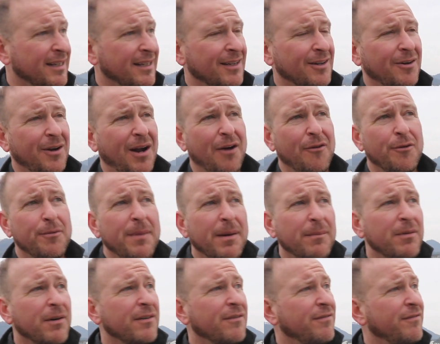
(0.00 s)
you know, I
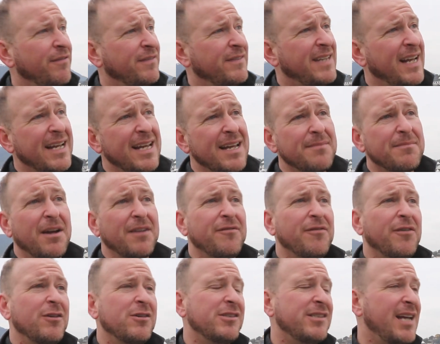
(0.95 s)
remember taking my
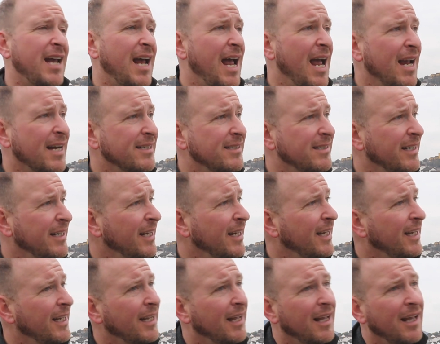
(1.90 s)
first
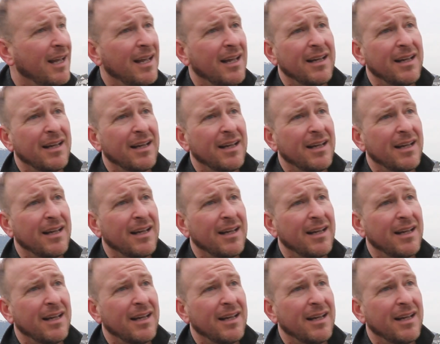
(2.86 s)
taxi,